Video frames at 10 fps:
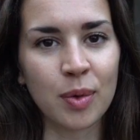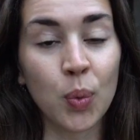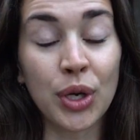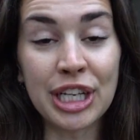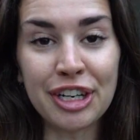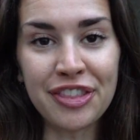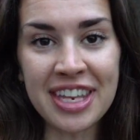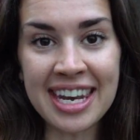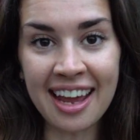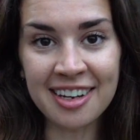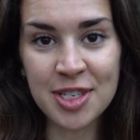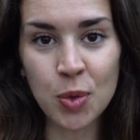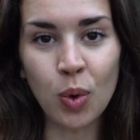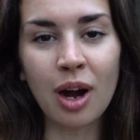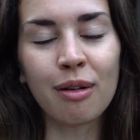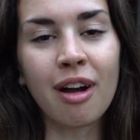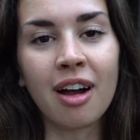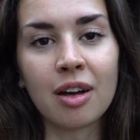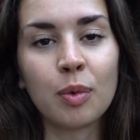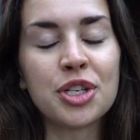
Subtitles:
We're here at the next Warung,